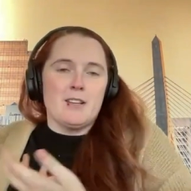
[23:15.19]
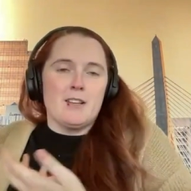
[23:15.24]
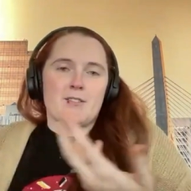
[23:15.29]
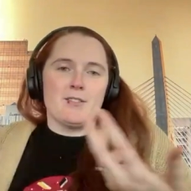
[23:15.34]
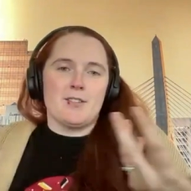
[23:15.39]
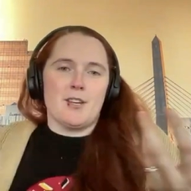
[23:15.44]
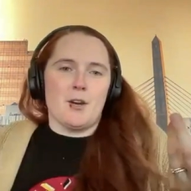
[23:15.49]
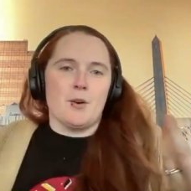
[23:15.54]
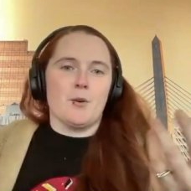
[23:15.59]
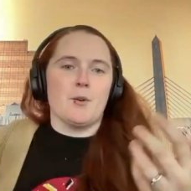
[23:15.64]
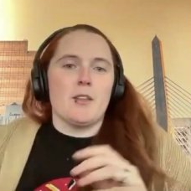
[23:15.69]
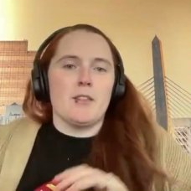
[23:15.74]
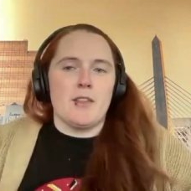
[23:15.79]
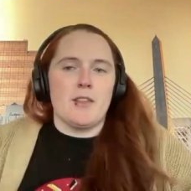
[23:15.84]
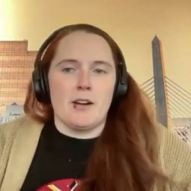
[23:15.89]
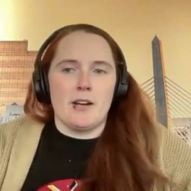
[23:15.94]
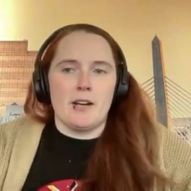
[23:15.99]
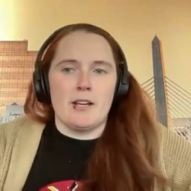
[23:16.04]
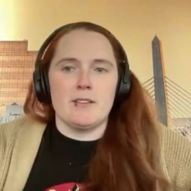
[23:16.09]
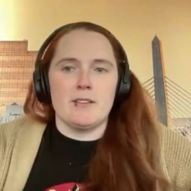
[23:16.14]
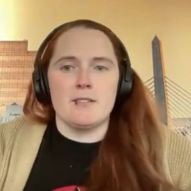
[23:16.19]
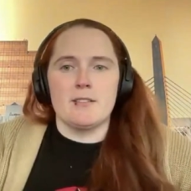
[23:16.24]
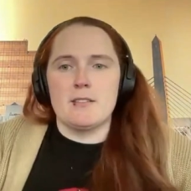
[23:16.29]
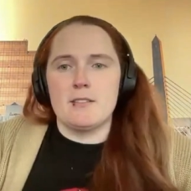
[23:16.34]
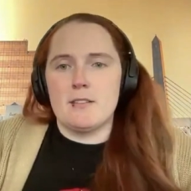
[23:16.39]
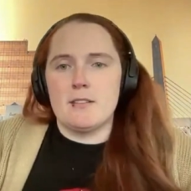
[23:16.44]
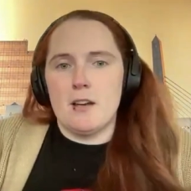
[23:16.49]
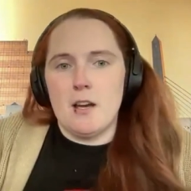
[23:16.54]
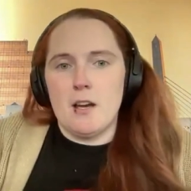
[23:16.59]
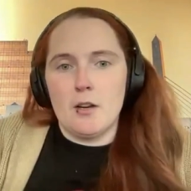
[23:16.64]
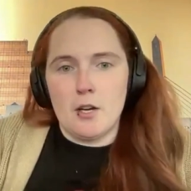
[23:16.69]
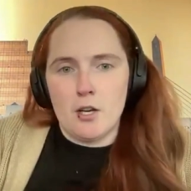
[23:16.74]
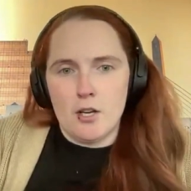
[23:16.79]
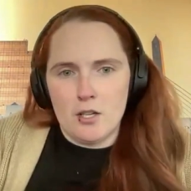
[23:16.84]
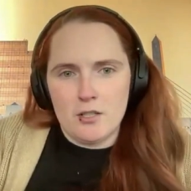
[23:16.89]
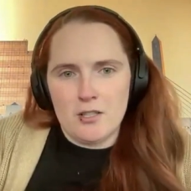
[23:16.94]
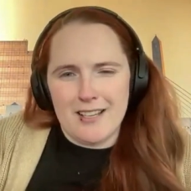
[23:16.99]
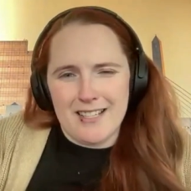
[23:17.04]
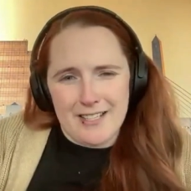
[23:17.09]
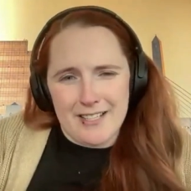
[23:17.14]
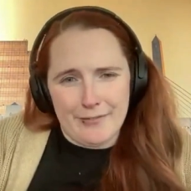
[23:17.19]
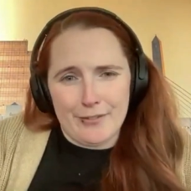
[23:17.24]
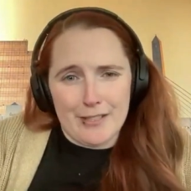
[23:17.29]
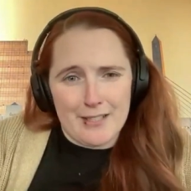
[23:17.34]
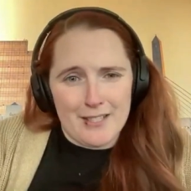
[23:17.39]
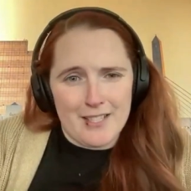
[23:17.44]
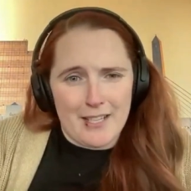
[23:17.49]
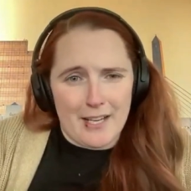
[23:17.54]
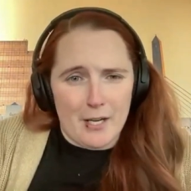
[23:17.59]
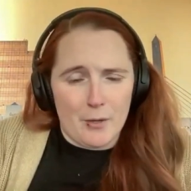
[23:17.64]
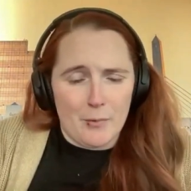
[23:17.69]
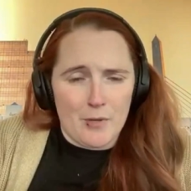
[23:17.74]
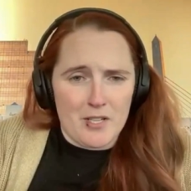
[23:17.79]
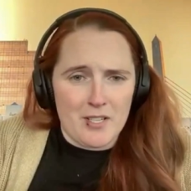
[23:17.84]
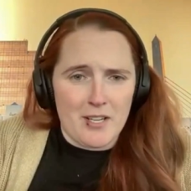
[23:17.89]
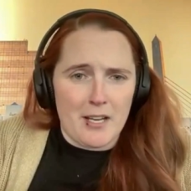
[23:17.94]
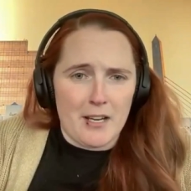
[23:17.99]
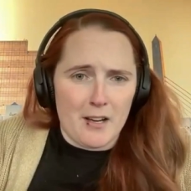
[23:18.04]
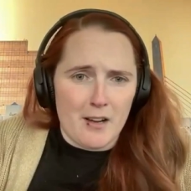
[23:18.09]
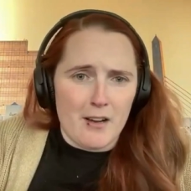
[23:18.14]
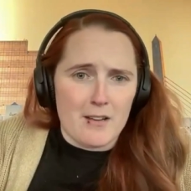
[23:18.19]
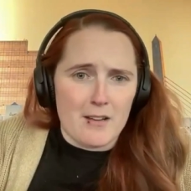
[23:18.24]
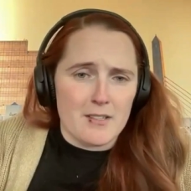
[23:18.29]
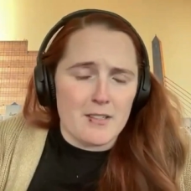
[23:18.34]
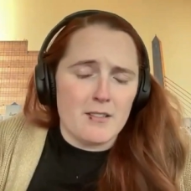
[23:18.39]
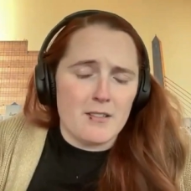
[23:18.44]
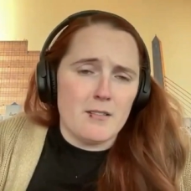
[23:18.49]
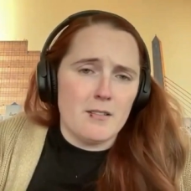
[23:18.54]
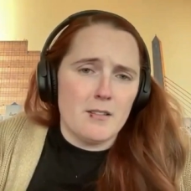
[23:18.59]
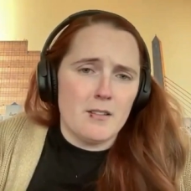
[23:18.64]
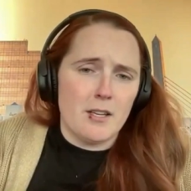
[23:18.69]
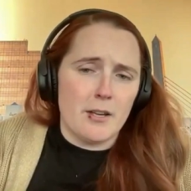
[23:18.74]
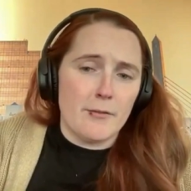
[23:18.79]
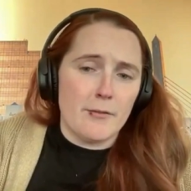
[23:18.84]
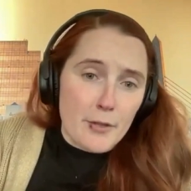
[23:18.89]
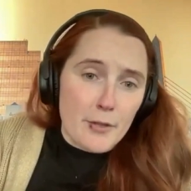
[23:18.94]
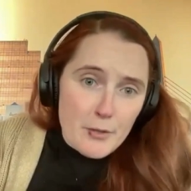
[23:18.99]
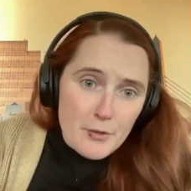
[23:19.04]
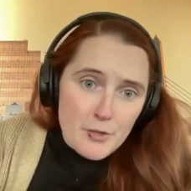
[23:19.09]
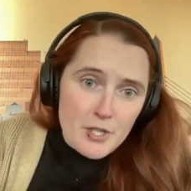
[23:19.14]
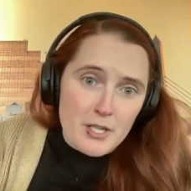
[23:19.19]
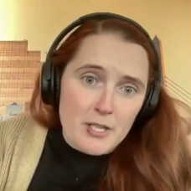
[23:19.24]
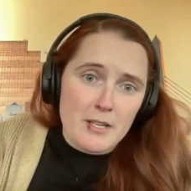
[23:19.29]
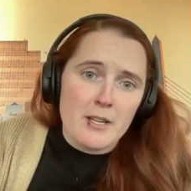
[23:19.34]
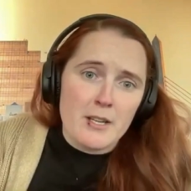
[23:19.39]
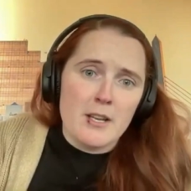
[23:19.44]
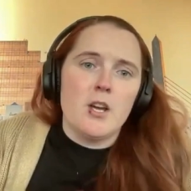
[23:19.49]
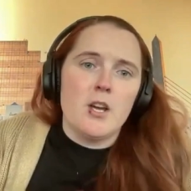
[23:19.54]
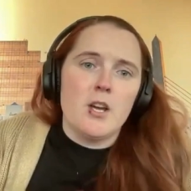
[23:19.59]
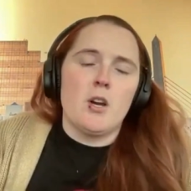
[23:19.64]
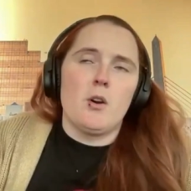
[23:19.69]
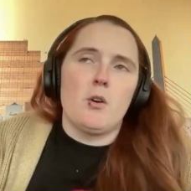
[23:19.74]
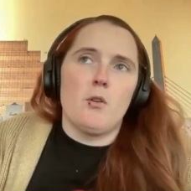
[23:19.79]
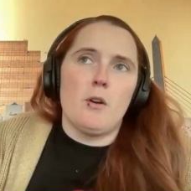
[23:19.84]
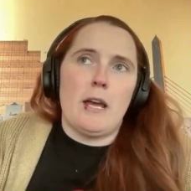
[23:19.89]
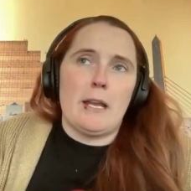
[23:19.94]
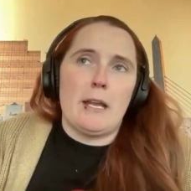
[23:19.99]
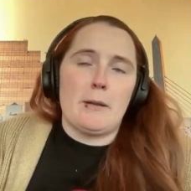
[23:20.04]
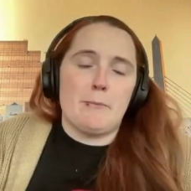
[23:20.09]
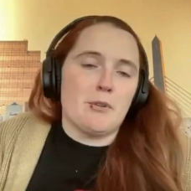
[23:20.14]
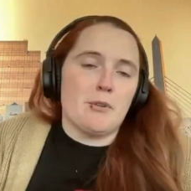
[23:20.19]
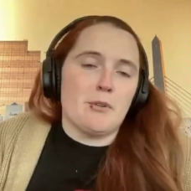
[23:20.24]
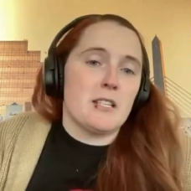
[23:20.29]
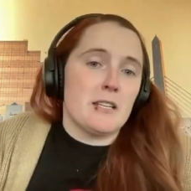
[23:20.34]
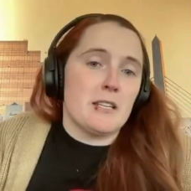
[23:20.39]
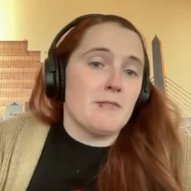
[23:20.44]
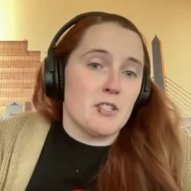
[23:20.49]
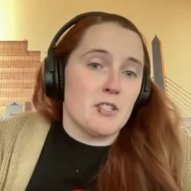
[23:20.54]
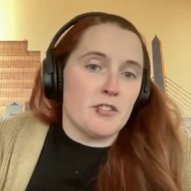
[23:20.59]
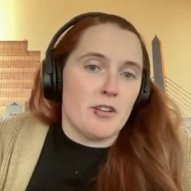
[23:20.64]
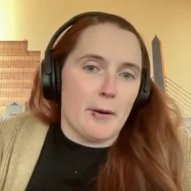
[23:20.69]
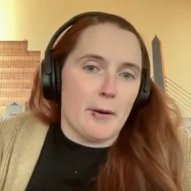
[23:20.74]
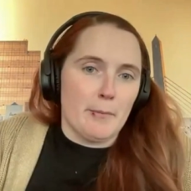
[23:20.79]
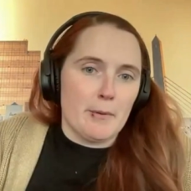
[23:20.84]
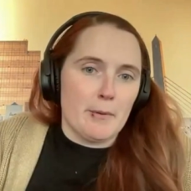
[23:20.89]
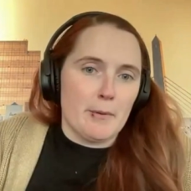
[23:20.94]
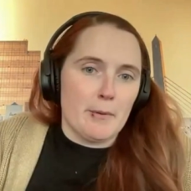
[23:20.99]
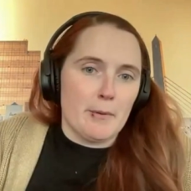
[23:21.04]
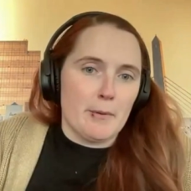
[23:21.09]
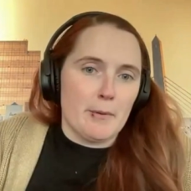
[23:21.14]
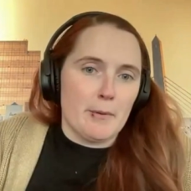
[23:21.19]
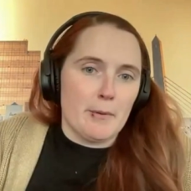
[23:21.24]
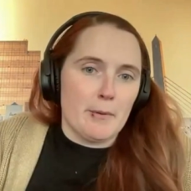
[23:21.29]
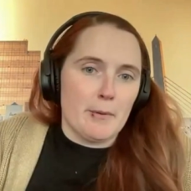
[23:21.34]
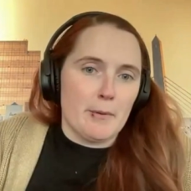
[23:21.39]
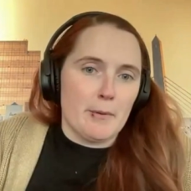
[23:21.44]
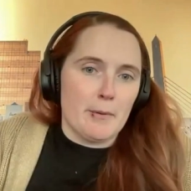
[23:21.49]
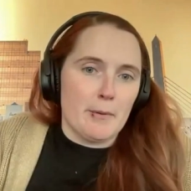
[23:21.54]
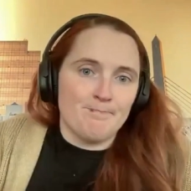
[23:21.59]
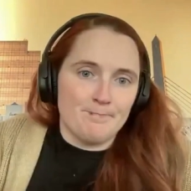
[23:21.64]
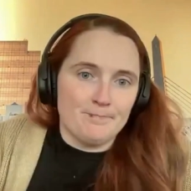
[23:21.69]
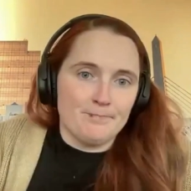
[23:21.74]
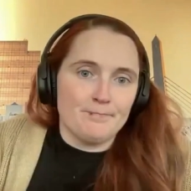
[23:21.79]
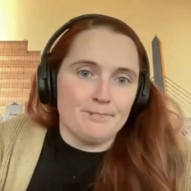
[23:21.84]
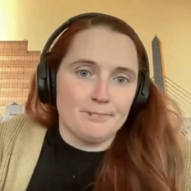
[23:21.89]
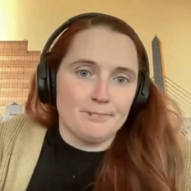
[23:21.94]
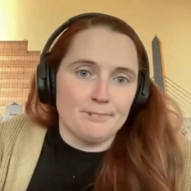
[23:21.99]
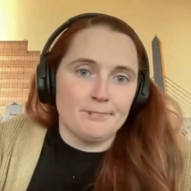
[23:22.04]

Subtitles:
So there is a good difference there, which can cause confusion and perceived discrepancies.